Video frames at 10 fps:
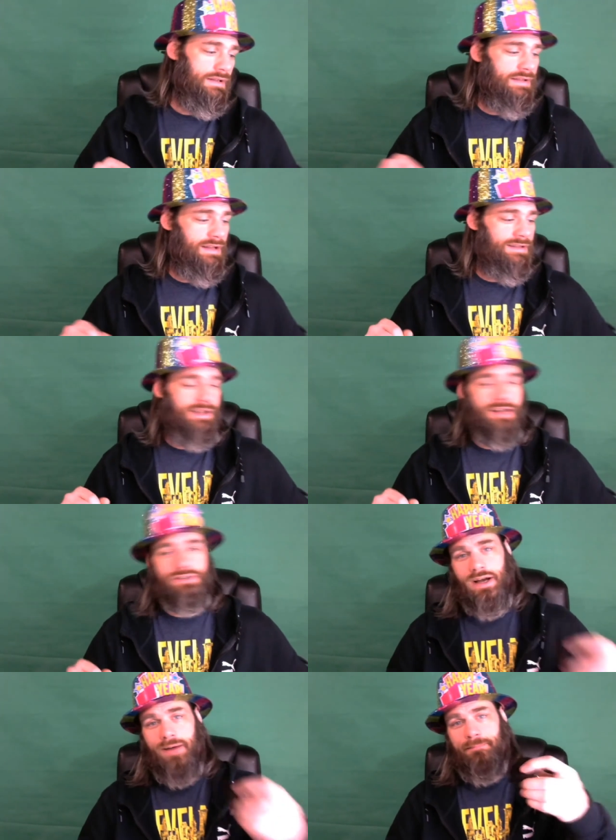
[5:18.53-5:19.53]
instead of
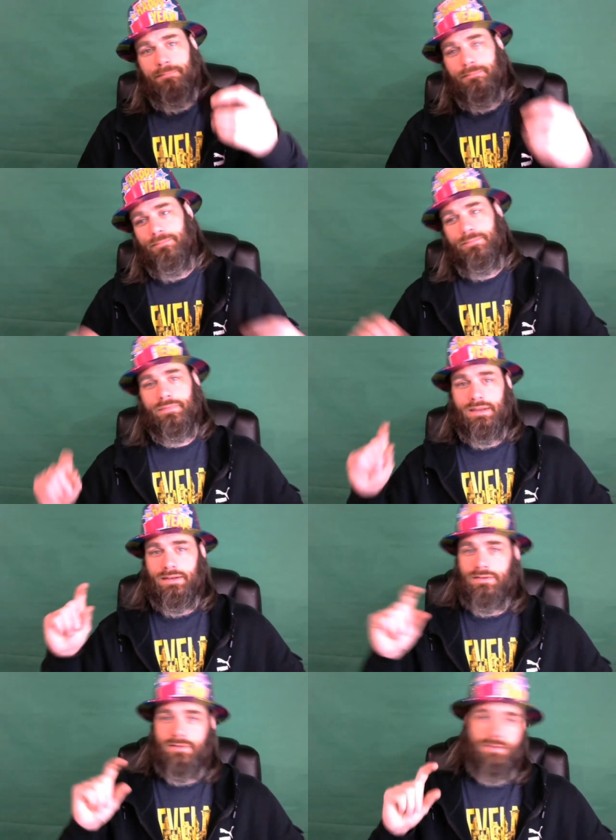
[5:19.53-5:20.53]
suction cup,
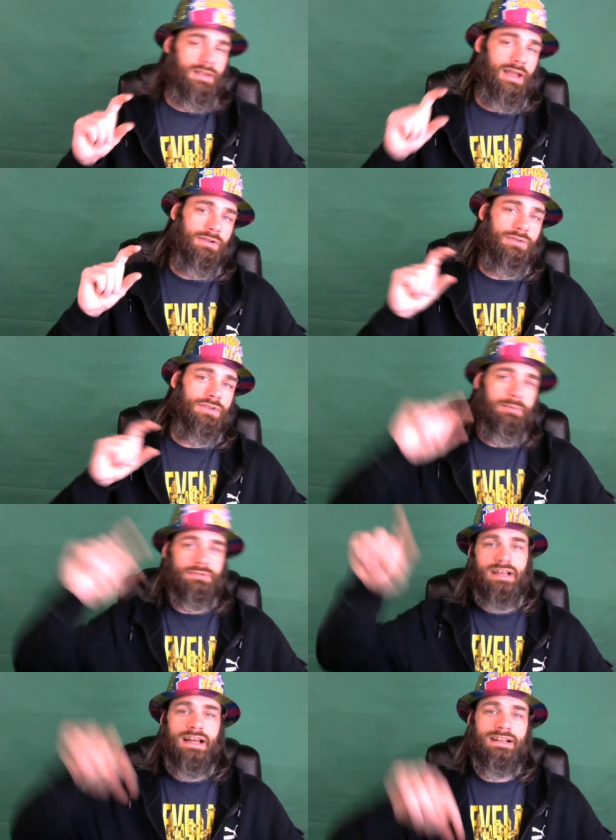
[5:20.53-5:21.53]
it's got a little
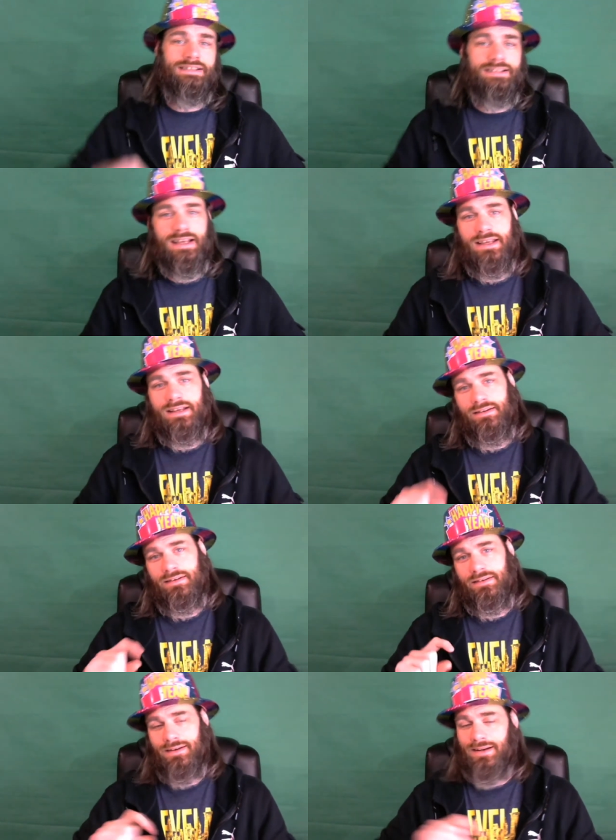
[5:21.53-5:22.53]
double-sided sticky,
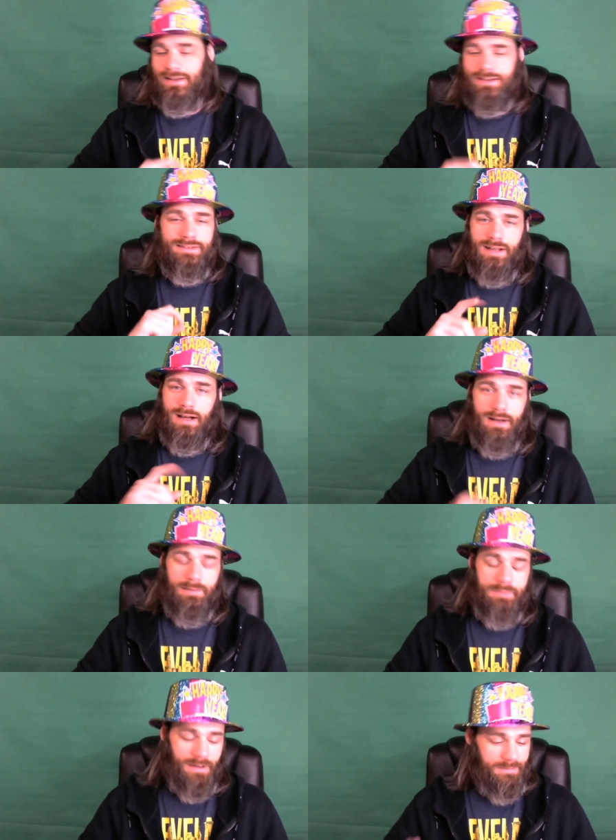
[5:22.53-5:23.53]
and just stuck it
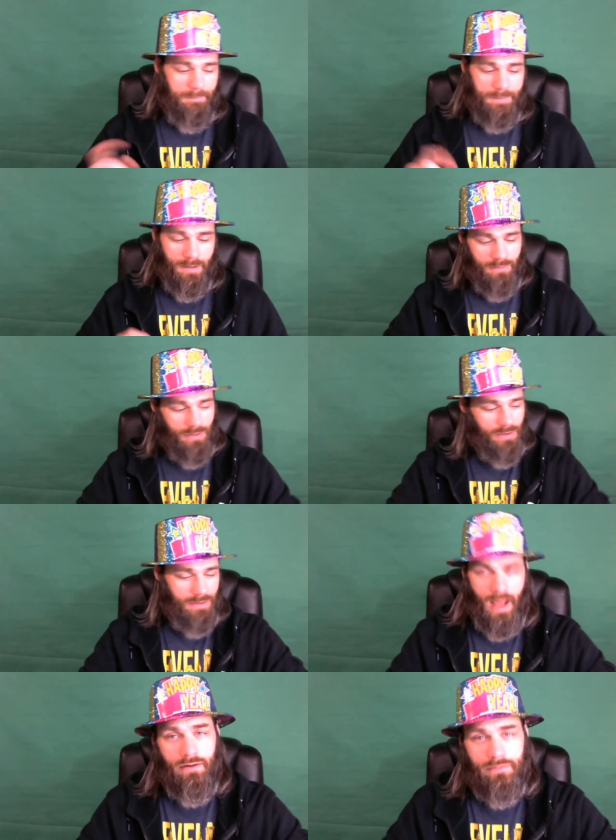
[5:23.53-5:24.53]
up there. It's up there for good
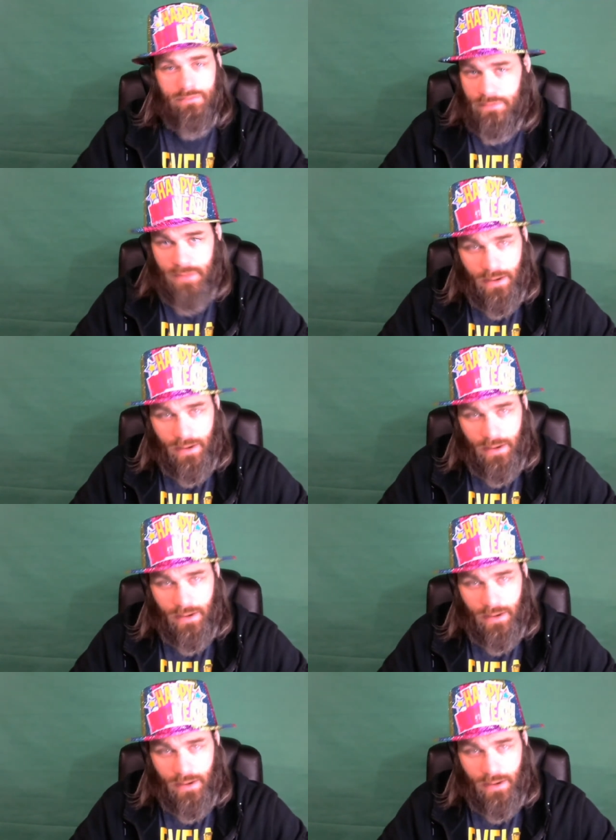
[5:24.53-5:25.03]
now. It's not